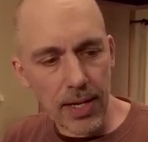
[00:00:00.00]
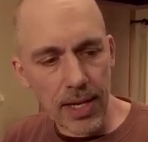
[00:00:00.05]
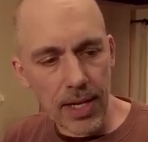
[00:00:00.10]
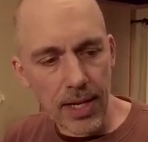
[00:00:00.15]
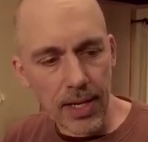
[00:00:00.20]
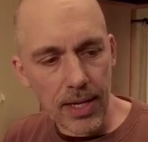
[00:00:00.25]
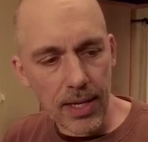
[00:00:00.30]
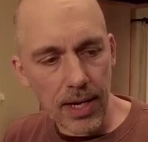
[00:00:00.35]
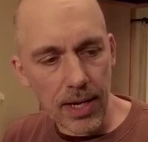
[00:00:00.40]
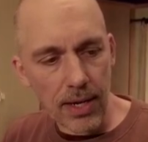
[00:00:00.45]

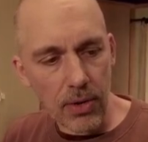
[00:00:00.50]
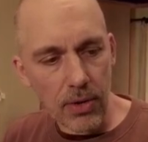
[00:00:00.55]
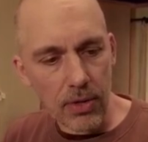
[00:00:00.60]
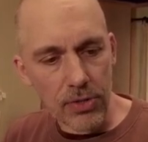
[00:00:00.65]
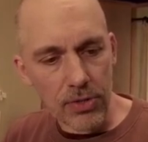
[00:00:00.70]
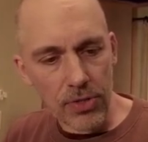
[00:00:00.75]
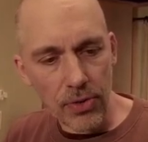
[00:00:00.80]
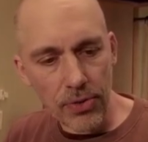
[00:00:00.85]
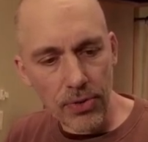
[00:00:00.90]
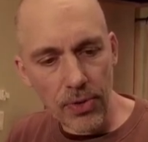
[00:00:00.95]
And I
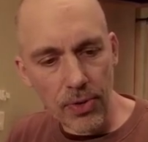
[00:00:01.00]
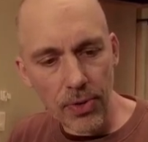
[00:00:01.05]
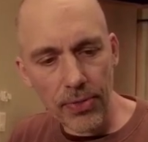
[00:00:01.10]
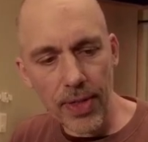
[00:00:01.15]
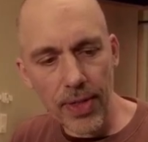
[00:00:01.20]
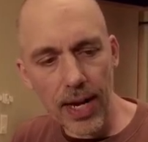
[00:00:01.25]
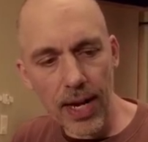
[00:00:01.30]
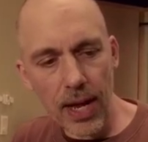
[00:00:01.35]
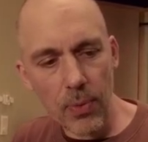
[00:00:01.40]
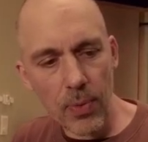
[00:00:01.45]
also thought
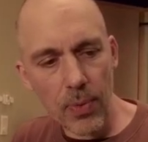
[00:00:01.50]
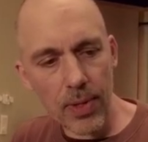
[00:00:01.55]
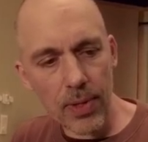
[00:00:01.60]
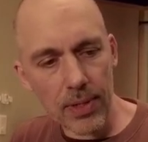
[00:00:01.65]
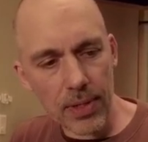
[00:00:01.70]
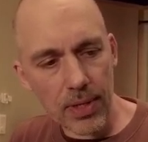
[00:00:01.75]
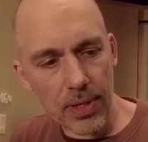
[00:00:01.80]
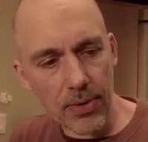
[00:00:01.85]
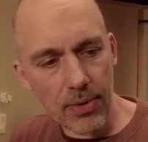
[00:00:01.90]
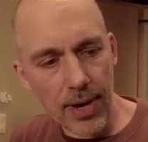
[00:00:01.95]
that I
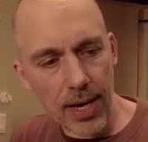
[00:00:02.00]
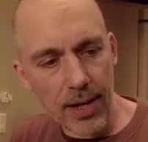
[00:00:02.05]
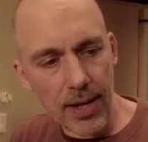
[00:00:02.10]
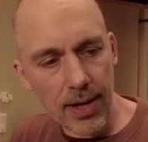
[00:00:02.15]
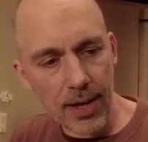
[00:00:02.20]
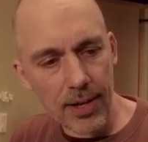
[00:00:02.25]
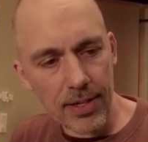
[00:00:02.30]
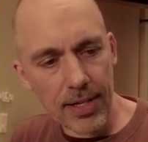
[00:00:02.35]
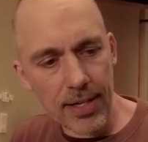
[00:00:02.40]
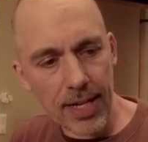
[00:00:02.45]
will create
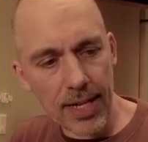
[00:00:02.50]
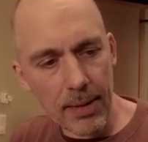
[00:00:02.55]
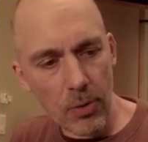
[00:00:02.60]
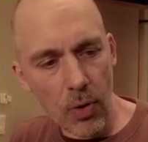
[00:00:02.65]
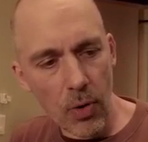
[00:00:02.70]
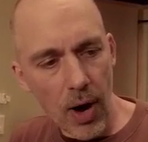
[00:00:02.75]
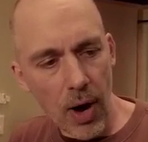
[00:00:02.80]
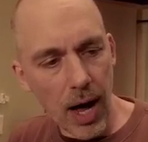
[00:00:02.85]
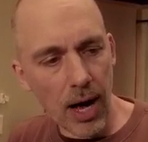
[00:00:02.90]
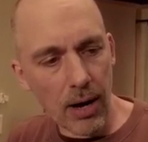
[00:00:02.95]
a
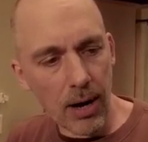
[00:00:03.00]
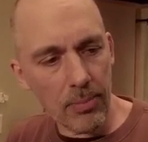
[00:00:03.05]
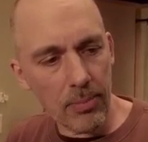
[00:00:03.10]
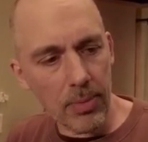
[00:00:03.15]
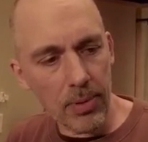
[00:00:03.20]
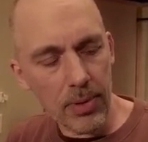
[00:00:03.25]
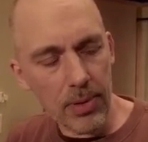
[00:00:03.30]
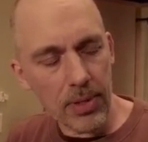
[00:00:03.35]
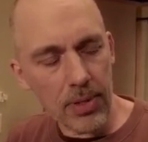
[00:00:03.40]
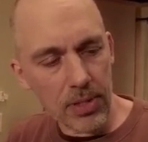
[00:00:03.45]
demo hub